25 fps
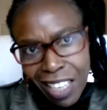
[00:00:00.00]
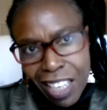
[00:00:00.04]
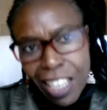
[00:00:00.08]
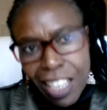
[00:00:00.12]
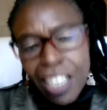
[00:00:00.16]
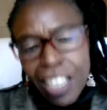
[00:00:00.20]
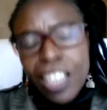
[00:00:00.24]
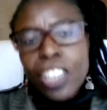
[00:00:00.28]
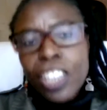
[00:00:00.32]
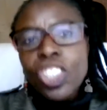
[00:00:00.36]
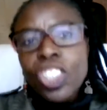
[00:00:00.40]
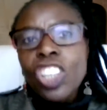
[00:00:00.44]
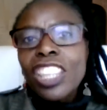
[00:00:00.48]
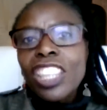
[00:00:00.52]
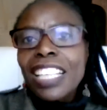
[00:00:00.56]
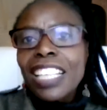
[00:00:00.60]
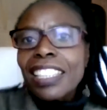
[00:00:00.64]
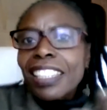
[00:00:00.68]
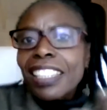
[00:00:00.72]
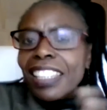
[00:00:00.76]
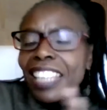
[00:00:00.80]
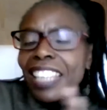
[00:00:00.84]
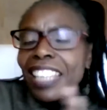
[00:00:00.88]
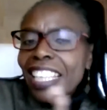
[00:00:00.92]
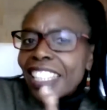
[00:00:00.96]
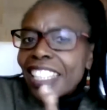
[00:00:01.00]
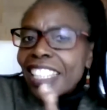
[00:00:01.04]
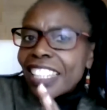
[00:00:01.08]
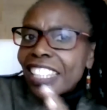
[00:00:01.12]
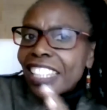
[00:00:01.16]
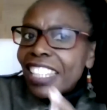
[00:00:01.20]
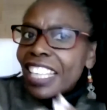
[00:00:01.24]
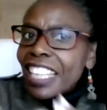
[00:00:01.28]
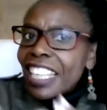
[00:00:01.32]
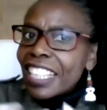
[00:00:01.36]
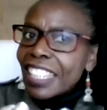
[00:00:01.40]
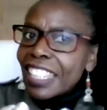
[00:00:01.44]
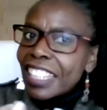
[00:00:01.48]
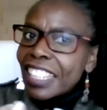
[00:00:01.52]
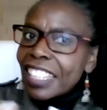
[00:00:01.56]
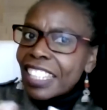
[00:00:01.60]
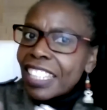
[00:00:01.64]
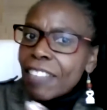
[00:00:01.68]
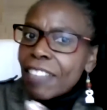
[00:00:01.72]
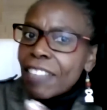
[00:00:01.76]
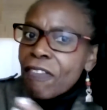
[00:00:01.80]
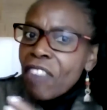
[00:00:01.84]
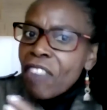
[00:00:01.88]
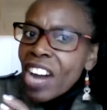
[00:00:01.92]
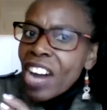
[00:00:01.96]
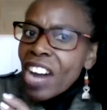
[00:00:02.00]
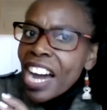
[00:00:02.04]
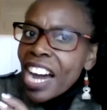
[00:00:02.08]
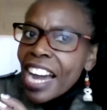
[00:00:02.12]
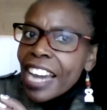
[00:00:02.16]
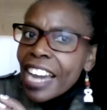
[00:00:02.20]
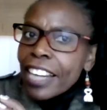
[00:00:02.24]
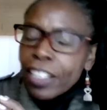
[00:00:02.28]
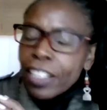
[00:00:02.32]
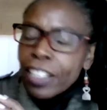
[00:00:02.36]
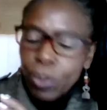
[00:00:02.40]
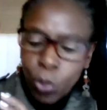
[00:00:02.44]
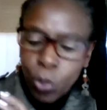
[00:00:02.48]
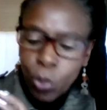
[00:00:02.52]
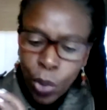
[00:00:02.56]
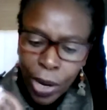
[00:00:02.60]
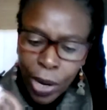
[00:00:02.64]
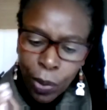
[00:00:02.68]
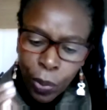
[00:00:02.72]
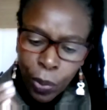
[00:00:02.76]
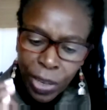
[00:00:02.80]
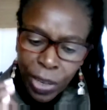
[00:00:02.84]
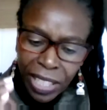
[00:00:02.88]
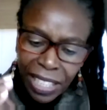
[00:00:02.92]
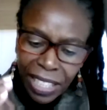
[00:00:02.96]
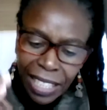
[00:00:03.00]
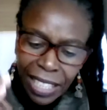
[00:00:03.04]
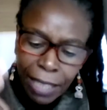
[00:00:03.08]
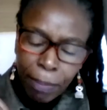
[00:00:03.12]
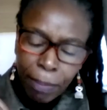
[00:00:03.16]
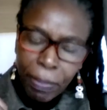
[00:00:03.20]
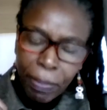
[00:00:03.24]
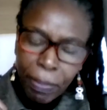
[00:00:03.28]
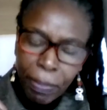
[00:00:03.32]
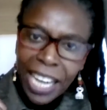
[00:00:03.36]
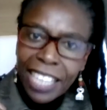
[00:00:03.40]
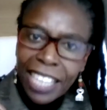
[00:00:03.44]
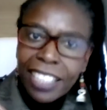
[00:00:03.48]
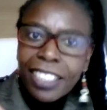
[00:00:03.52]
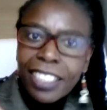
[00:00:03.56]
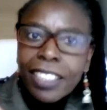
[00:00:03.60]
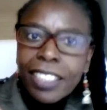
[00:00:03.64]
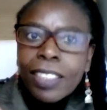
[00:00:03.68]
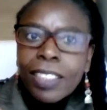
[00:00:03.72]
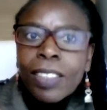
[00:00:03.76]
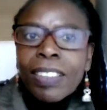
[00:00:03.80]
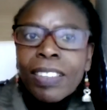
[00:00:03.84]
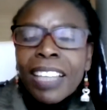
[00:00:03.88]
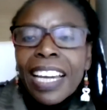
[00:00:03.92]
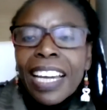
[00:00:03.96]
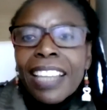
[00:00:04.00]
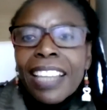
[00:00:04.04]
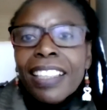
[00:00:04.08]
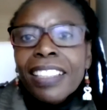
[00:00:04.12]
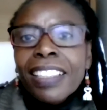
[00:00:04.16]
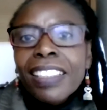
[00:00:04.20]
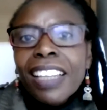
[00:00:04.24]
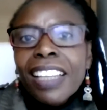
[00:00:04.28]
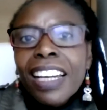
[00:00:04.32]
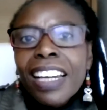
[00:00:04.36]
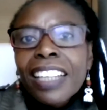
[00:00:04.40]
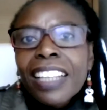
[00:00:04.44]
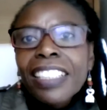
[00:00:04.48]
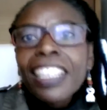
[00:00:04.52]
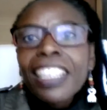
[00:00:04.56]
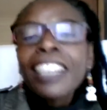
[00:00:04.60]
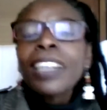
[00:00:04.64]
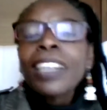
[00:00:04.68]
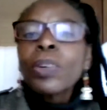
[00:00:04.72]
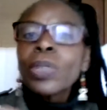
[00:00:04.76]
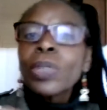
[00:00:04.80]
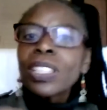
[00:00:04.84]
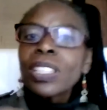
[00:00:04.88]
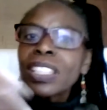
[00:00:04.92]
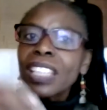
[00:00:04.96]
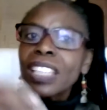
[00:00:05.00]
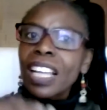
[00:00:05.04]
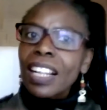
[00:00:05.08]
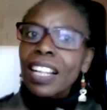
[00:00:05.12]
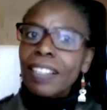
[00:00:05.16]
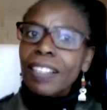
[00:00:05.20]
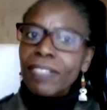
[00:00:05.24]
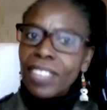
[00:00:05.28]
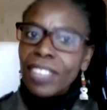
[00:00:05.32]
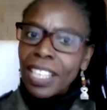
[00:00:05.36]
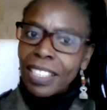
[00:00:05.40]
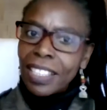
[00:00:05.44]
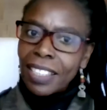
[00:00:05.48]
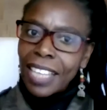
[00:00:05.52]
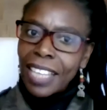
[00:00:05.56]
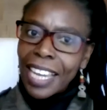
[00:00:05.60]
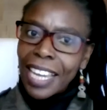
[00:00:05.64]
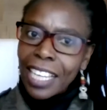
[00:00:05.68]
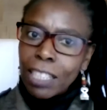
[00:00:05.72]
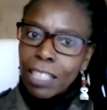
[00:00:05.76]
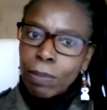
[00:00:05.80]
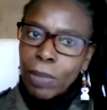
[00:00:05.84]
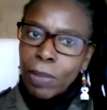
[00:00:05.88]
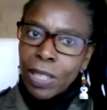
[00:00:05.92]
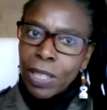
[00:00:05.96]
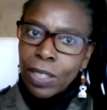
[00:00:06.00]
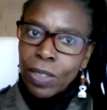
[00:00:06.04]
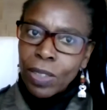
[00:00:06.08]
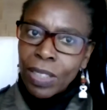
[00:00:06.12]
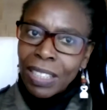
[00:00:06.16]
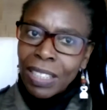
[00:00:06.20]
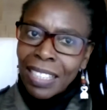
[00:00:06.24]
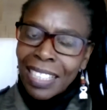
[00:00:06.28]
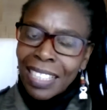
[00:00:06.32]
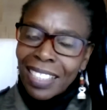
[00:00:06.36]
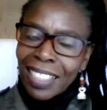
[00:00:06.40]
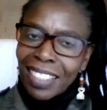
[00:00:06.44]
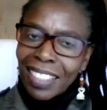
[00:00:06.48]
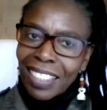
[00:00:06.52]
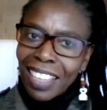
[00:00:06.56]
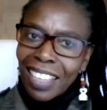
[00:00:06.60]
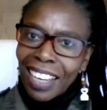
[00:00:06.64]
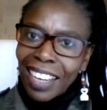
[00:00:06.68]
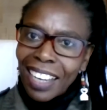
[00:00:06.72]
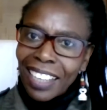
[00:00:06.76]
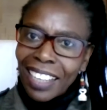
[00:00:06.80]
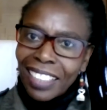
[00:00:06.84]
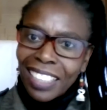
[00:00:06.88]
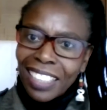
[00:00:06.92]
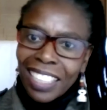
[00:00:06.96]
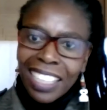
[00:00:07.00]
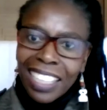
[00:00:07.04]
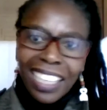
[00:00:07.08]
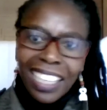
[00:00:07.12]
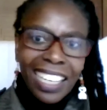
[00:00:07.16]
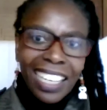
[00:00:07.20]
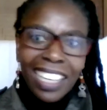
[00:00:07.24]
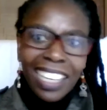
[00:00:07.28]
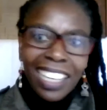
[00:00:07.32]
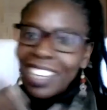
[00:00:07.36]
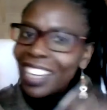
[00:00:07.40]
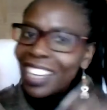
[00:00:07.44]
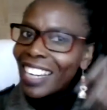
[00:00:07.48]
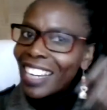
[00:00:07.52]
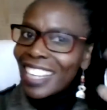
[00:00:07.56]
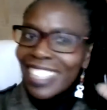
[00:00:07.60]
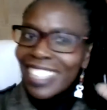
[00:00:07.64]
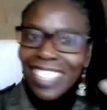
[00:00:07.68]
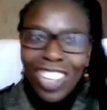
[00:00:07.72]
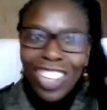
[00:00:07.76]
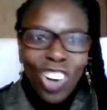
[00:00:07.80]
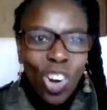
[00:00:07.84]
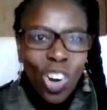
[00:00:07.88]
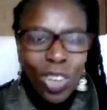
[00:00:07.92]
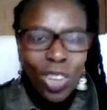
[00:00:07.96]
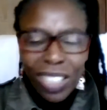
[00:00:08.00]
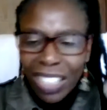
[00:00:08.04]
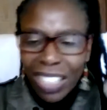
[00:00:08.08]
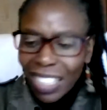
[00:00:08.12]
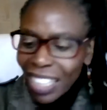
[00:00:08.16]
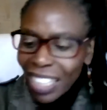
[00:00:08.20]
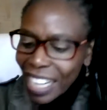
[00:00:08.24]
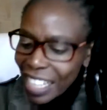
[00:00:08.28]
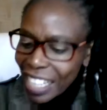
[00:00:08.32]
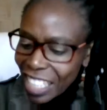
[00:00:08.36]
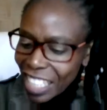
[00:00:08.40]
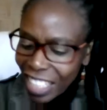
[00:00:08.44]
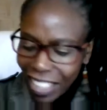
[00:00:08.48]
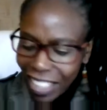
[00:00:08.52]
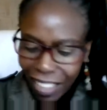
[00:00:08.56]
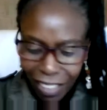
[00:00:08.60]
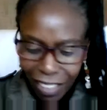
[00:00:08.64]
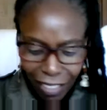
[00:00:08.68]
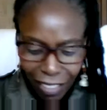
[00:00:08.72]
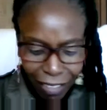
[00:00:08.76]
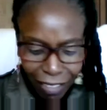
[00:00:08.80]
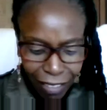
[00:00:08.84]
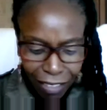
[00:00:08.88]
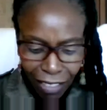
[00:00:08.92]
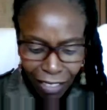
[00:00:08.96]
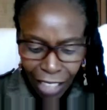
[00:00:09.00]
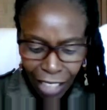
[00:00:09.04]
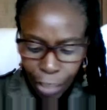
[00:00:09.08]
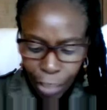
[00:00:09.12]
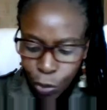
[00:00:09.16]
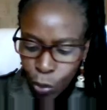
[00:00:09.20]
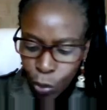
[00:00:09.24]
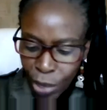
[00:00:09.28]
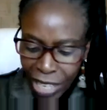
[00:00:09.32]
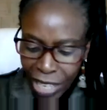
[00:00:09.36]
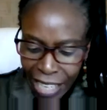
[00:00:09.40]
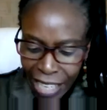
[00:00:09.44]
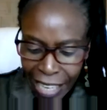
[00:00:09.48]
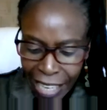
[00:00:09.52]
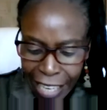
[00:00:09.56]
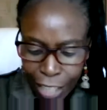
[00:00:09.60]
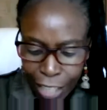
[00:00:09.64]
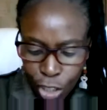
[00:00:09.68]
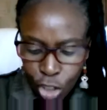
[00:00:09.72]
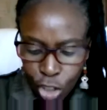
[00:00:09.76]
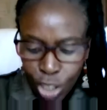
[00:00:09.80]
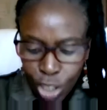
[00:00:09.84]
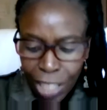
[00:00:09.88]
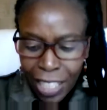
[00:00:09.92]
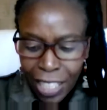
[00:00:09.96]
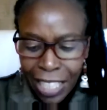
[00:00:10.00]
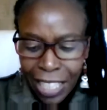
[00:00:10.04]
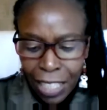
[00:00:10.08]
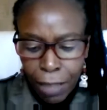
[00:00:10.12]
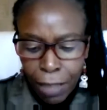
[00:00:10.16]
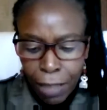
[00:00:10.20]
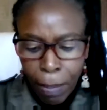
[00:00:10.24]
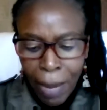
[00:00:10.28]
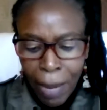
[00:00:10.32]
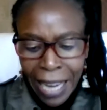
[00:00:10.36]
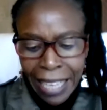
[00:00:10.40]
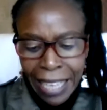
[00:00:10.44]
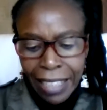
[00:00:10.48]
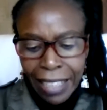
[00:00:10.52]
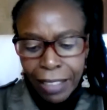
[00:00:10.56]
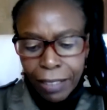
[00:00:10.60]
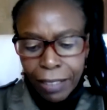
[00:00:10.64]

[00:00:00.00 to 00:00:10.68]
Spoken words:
So this divide where we see patients on the other side and ourselves as experts on this side is a construction that we need to dismantle.